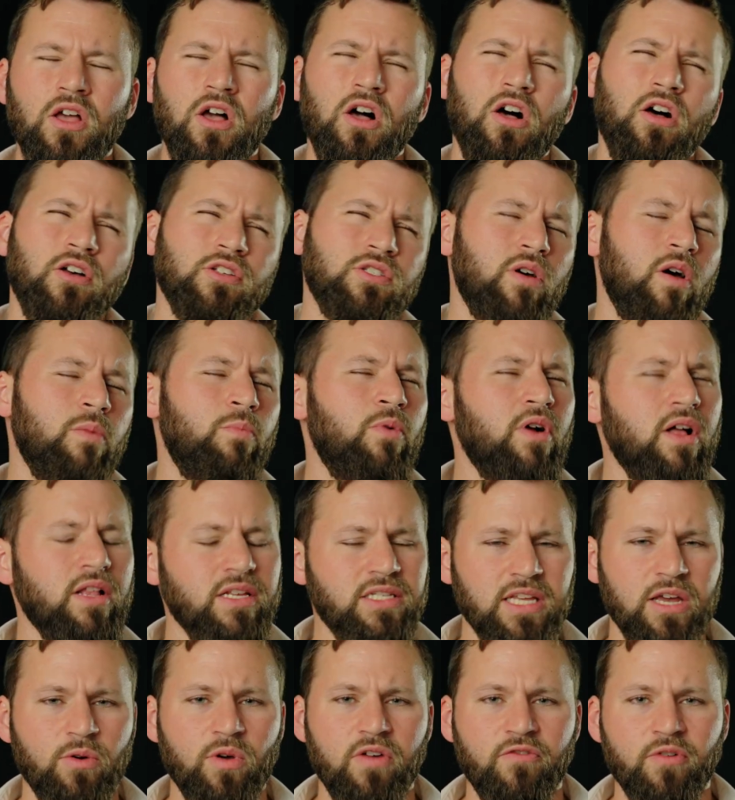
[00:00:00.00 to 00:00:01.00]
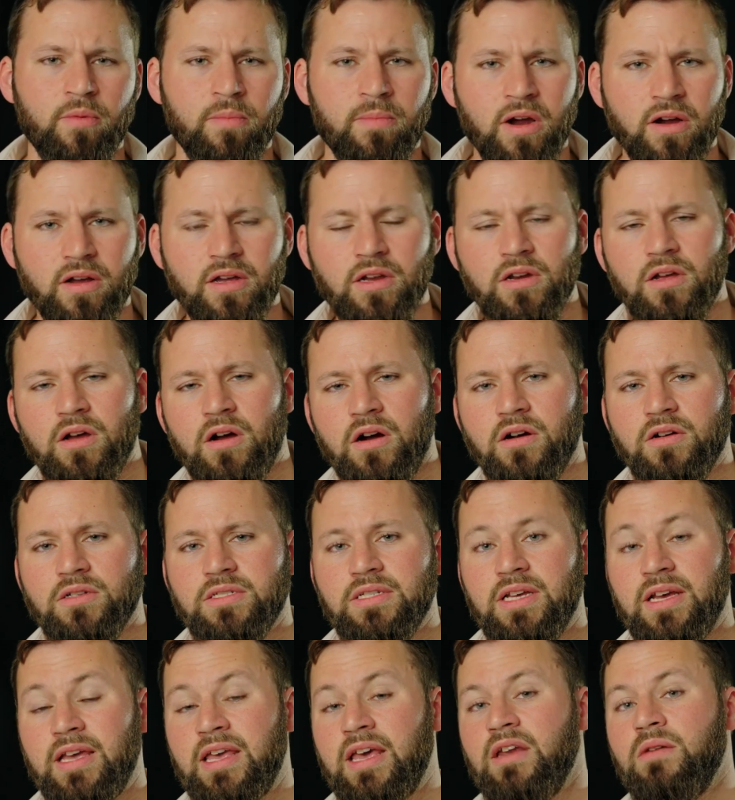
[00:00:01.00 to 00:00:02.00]
Also, I'd probably stay away from American cars,
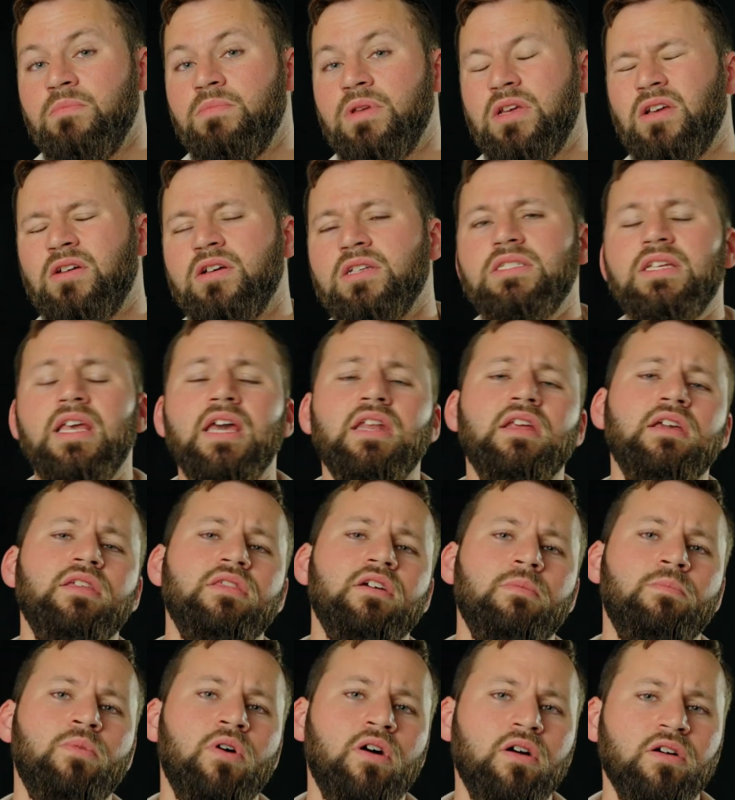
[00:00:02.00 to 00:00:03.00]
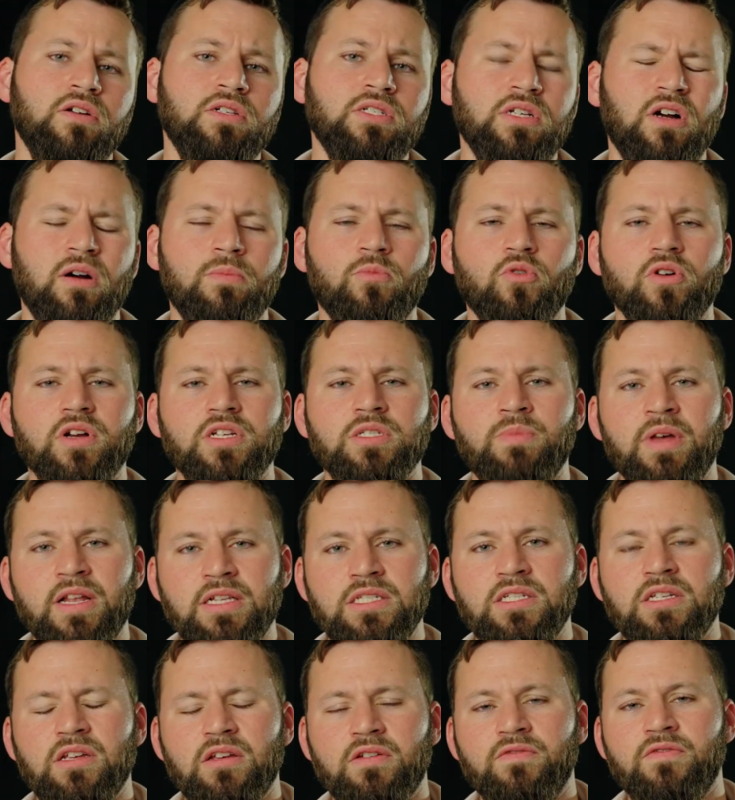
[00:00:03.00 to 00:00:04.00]
again, because getting their parts are more
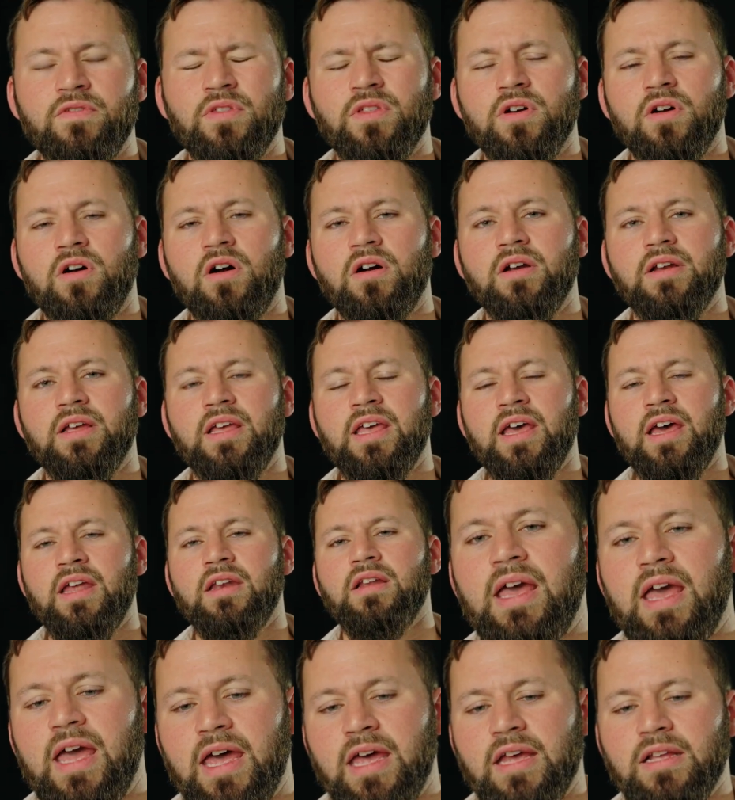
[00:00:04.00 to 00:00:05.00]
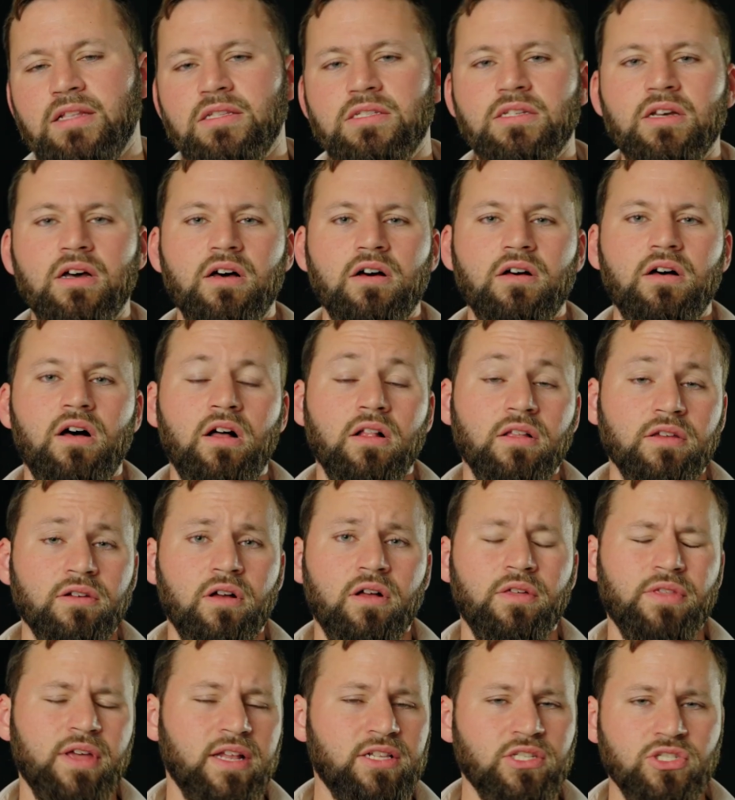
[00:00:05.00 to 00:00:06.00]
expensive. They're harder to get. And all in
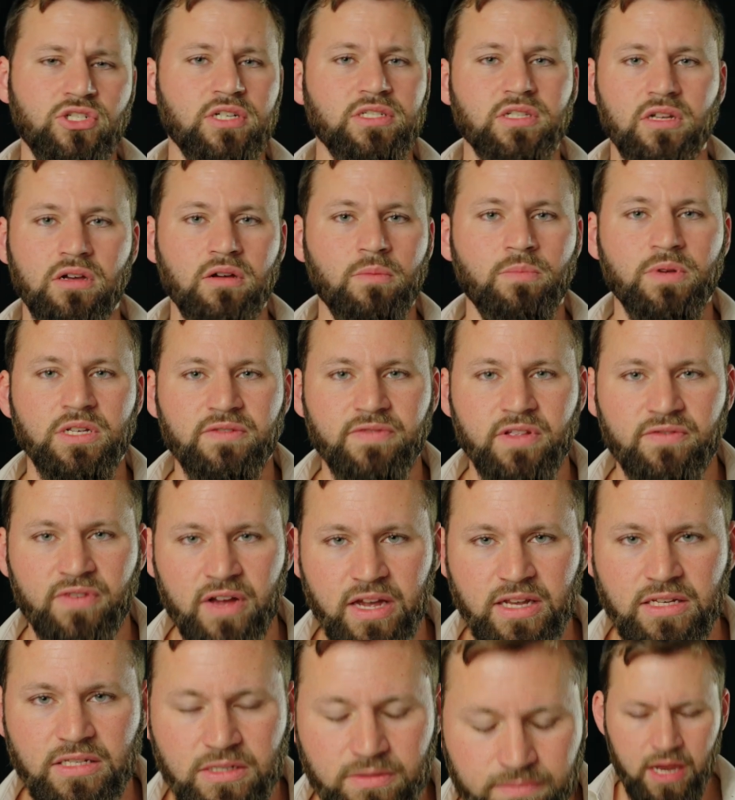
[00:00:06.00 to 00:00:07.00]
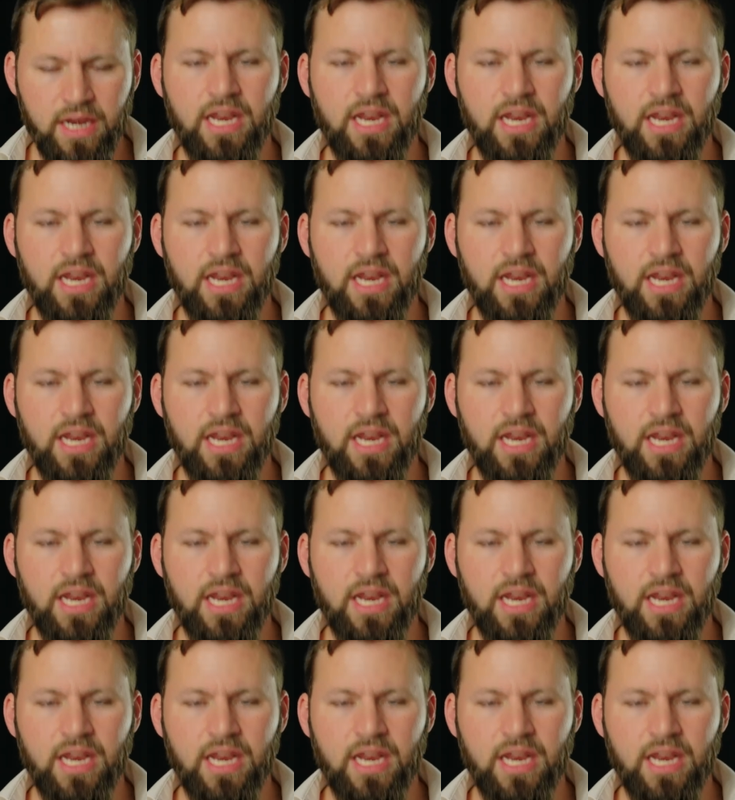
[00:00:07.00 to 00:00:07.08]
all, that's just a good piece of advice.